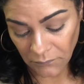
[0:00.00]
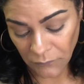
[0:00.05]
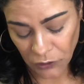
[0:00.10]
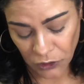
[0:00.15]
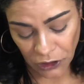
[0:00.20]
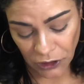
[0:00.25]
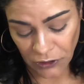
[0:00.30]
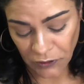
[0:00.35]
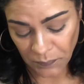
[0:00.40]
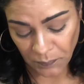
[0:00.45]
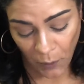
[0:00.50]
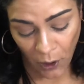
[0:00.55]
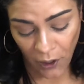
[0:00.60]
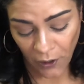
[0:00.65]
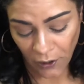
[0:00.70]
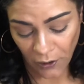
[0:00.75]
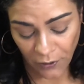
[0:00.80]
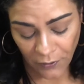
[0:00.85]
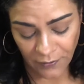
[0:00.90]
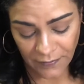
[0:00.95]
just
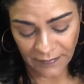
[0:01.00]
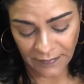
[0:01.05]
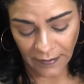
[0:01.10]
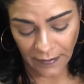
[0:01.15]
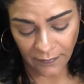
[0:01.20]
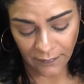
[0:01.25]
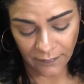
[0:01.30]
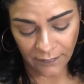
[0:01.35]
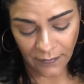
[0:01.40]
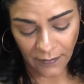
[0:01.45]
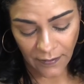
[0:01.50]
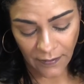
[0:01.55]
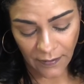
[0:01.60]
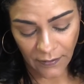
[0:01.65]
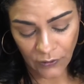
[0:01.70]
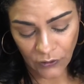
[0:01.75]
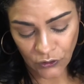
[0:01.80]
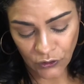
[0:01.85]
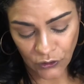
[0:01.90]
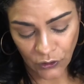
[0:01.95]
sparkler, it says.
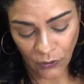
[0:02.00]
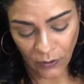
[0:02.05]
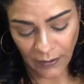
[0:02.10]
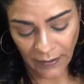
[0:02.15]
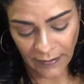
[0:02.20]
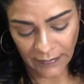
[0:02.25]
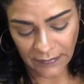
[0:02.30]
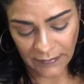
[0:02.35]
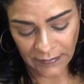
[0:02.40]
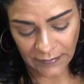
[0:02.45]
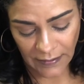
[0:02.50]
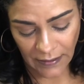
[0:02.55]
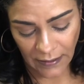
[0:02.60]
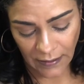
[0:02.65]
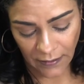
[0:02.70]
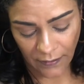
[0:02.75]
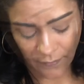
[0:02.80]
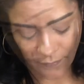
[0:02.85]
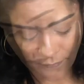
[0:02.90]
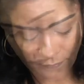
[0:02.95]
So let's see.